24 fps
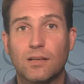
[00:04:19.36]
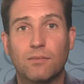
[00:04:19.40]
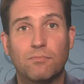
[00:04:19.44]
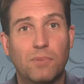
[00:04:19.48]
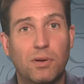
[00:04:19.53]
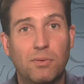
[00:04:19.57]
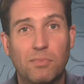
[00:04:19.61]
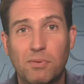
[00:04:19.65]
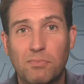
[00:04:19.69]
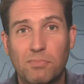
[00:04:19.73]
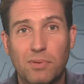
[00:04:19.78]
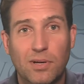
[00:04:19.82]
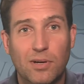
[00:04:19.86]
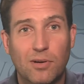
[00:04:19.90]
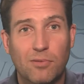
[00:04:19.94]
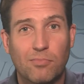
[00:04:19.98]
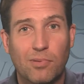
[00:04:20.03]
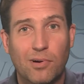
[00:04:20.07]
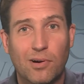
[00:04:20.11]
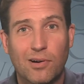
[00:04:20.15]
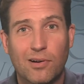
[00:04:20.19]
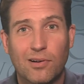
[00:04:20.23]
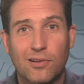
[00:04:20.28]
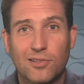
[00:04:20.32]
Maybe bigger
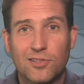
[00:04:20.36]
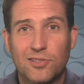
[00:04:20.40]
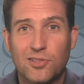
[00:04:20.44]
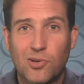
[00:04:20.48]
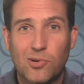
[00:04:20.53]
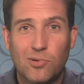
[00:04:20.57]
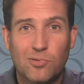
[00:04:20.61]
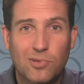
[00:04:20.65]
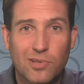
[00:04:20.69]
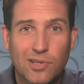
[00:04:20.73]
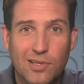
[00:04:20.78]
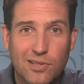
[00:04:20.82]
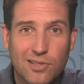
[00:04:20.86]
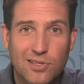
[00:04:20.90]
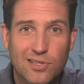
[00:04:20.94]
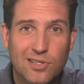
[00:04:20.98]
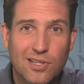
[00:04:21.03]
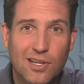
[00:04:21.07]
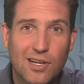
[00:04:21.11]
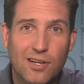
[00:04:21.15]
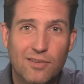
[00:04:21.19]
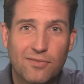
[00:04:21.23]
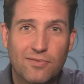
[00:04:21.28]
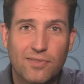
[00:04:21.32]
barns holding
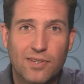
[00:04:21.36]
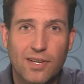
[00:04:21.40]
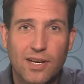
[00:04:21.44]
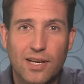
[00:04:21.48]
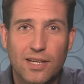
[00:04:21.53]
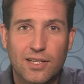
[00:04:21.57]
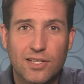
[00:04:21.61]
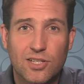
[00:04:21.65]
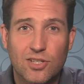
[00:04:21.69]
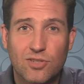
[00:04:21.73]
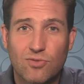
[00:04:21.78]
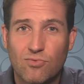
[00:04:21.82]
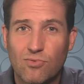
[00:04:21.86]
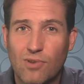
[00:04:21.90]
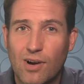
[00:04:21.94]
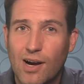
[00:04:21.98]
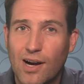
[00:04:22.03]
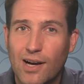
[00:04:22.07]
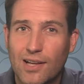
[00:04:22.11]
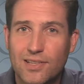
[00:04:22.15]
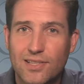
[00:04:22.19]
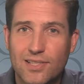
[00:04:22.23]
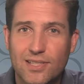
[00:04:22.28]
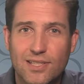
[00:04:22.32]
stuff that just
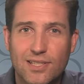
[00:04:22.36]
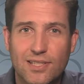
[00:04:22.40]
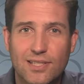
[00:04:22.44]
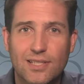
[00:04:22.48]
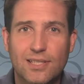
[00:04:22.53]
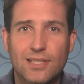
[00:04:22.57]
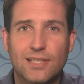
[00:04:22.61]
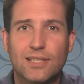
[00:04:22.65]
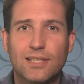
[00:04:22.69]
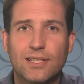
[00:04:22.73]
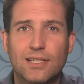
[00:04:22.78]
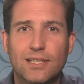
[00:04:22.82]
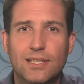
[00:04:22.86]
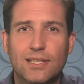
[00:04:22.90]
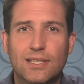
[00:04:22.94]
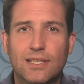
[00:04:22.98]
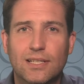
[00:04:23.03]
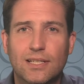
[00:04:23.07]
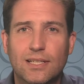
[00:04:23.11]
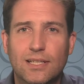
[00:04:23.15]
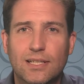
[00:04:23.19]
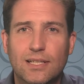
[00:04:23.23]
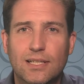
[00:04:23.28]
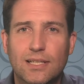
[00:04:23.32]
rots
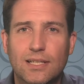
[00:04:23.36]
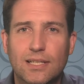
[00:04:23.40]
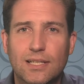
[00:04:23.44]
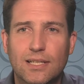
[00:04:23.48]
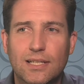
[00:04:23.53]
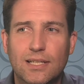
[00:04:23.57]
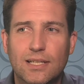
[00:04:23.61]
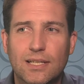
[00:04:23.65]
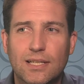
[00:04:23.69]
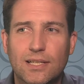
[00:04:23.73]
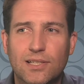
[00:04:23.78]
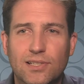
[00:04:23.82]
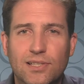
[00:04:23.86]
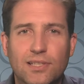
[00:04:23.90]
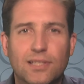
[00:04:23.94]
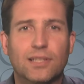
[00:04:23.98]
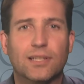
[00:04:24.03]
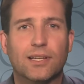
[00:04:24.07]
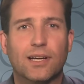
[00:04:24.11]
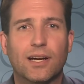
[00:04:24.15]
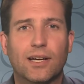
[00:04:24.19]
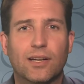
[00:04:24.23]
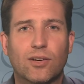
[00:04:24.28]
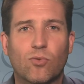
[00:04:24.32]
isn't the
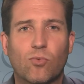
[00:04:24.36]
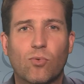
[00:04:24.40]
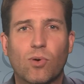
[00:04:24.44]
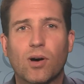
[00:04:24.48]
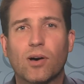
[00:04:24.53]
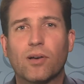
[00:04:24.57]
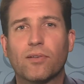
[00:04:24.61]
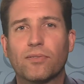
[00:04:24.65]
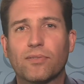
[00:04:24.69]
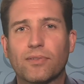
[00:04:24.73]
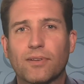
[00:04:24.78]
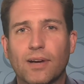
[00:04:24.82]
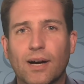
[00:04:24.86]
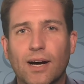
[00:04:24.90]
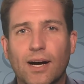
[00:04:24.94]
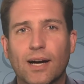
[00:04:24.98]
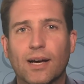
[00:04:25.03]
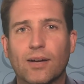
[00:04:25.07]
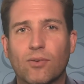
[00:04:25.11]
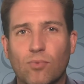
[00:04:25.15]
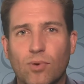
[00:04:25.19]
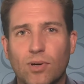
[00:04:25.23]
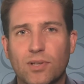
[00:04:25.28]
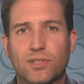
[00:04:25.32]
kind of wealth
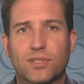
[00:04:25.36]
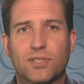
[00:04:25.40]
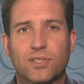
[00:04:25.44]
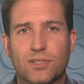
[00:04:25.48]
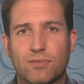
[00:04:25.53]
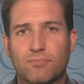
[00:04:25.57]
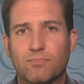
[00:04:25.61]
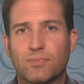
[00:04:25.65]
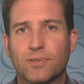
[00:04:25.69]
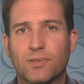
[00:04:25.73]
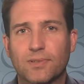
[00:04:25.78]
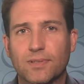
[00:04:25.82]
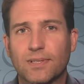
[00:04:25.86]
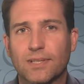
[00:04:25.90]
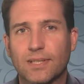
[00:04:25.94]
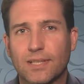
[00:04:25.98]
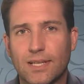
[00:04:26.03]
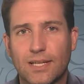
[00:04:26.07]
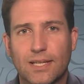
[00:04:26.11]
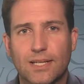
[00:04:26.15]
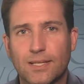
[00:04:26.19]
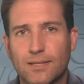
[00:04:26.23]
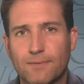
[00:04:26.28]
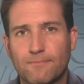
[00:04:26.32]
God wants us to build in the
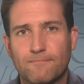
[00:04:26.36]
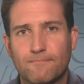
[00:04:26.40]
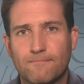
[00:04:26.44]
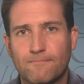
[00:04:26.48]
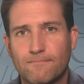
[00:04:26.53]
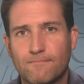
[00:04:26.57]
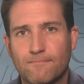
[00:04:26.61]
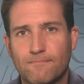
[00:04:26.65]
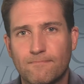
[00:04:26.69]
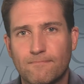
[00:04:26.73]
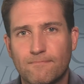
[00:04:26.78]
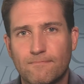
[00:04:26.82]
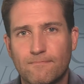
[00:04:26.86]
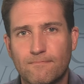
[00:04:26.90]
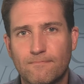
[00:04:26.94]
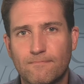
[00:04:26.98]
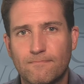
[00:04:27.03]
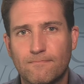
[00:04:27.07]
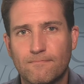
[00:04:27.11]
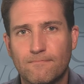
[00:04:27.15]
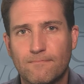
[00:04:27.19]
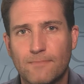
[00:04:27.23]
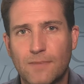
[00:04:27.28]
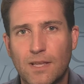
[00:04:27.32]
kingdom.
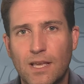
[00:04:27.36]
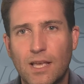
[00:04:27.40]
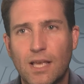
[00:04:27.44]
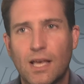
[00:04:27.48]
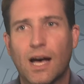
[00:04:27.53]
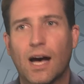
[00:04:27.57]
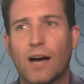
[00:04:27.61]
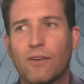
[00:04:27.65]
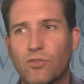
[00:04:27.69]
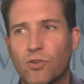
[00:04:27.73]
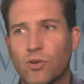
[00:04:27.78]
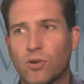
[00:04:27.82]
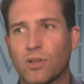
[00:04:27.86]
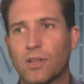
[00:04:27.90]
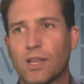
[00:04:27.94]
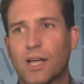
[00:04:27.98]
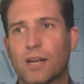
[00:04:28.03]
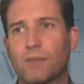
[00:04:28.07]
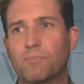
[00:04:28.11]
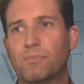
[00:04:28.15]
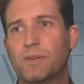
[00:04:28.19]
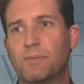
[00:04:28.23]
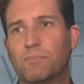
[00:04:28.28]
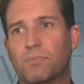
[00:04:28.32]
I've known a
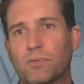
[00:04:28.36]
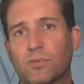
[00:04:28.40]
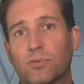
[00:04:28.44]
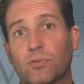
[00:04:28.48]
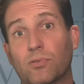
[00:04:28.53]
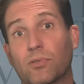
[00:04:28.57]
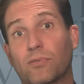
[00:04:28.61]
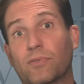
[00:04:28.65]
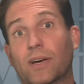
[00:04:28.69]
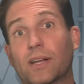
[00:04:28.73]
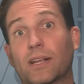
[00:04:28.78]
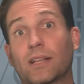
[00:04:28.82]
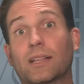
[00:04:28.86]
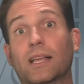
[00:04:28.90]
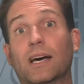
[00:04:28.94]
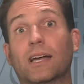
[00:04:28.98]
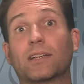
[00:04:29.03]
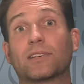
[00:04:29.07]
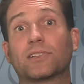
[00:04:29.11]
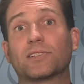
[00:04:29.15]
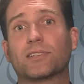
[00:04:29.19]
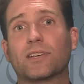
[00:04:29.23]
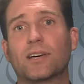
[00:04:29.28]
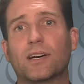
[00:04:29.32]
lot of people who have had a lot
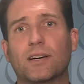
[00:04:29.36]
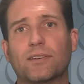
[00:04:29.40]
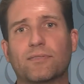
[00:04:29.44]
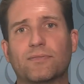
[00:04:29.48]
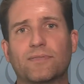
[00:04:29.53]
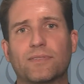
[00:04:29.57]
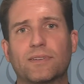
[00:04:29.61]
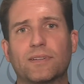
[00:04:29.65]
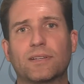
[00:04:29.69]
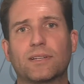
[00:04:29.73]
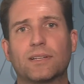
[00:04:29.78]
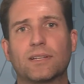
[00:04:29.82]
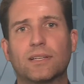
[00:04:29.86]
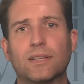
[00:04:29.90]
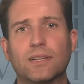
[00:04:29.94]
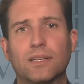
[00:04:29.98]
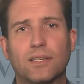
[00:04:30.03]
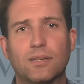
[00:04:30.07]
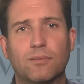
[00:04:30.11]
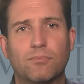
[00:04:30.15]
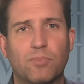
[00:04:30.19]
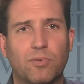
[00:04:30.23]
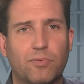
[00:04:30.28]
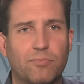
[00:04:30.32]
of stuff,
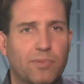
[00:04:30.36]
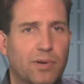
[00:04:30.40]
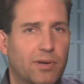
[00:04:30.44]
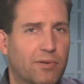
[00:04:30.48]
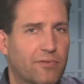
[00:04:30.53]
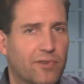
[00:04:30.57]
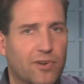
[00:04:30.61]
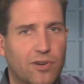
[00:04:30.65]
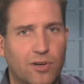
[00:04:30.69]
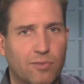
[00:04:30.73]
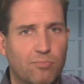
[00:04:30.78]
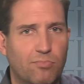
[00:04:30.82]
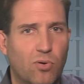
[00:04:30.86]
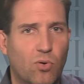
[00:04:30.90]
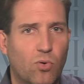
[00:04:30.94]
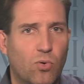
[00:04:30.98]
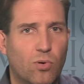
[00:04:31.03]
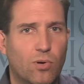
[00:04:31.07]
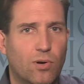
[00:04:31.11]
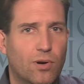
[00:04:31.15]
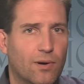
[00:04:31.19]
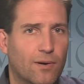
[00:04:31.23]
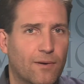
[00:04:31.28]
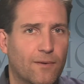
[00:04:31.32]
but have been very
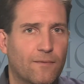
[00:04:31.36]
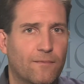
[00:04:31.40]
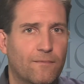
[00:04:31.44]
poor.